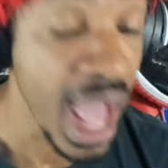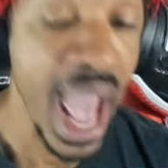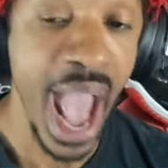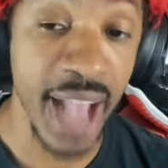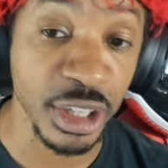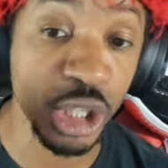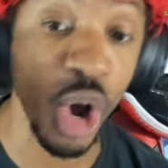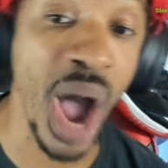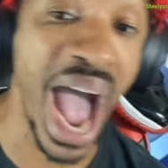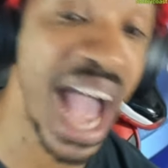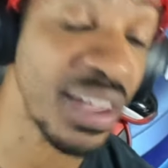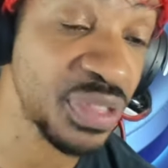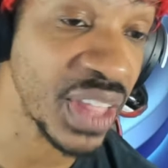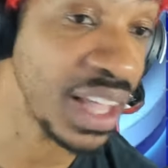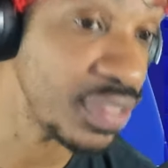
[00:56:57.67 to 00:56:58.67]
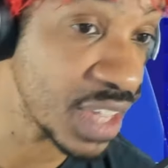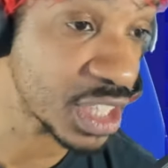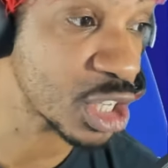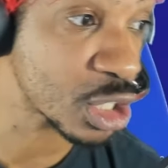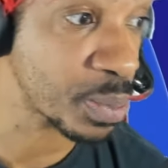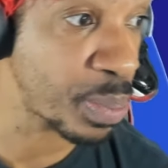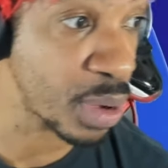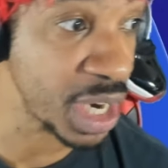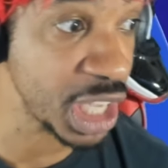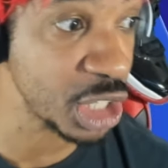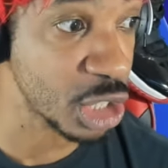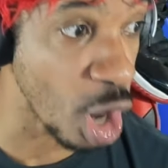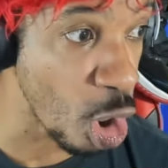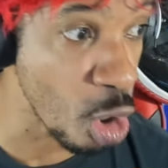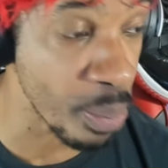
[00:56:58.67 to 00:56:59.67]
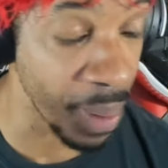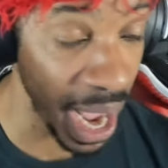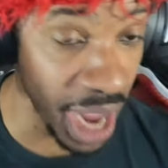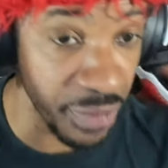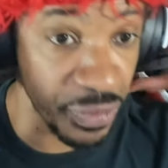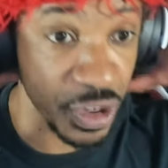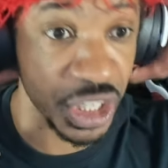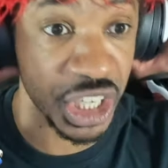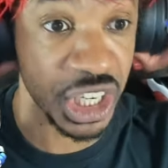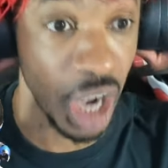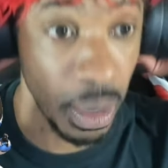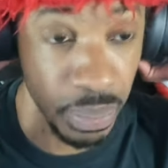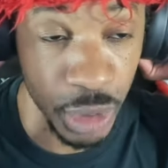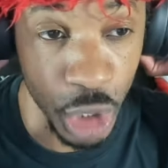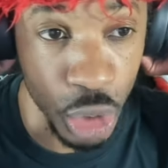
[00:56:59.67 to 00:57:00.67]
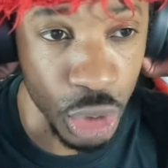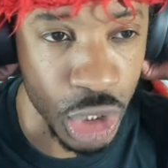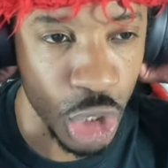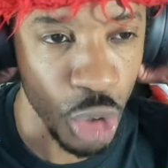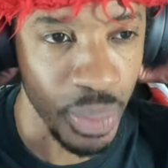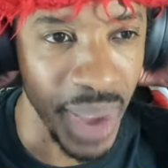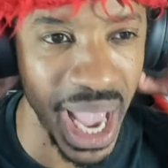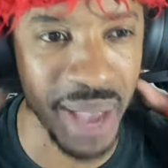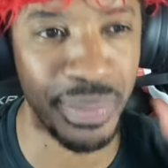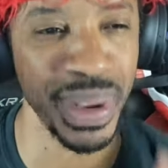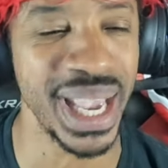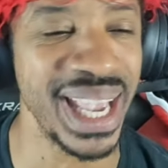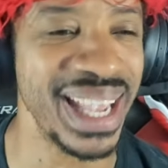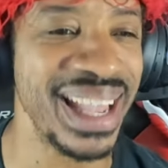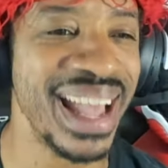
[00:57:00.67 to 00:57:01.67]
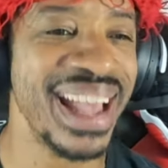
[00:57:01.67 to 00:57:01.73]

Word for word: And so I think this is pretty dope. And for some dudes who may be,